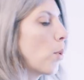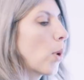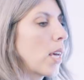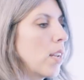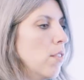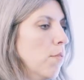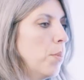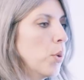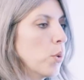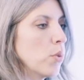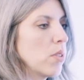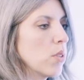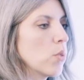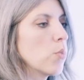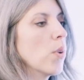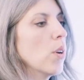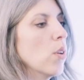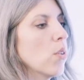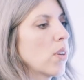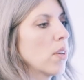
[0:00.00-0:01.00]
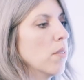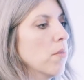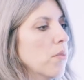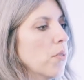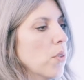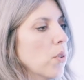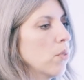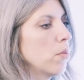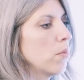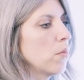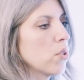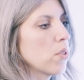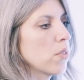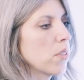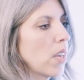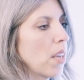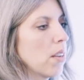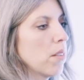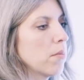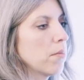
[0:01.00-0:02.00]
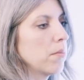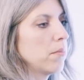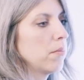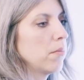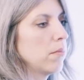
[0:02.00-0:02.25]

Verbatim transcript: what kind of poses we're looking for, just kind of